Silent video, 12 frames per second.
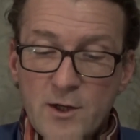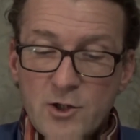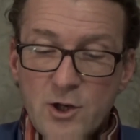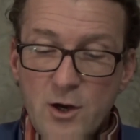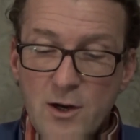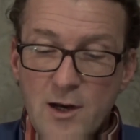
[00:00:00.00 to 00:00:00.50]

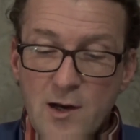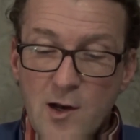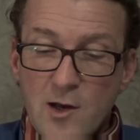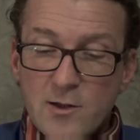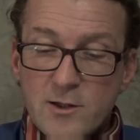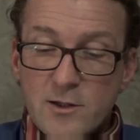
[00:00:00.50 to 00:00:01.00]
Charlie
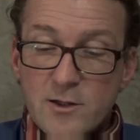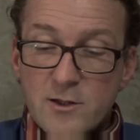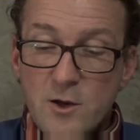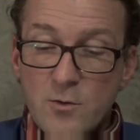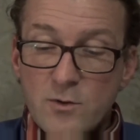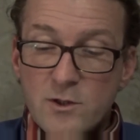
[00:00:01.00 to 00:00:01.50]
clung to the
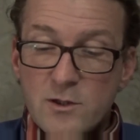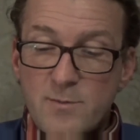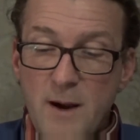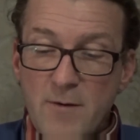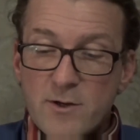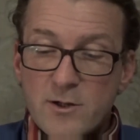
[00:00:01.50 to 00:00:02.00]
Sultan's
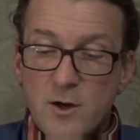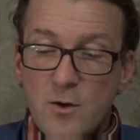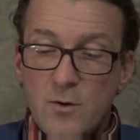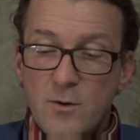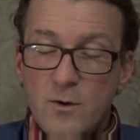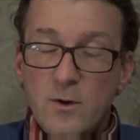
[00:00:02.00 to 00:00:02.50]

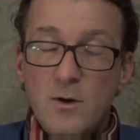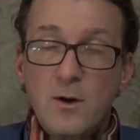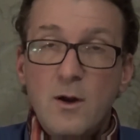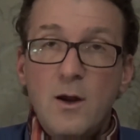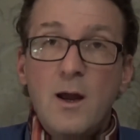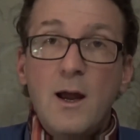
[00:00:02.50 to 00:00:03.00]
parasol
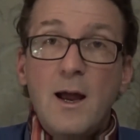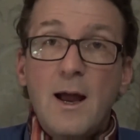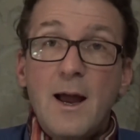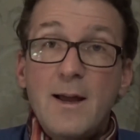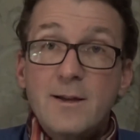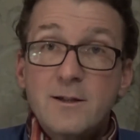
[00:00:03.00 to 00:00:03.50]

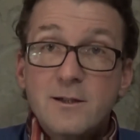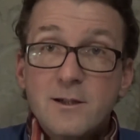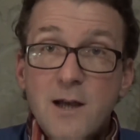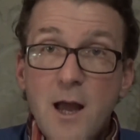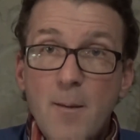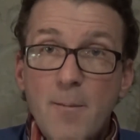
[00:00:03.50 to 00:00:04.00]
and slept.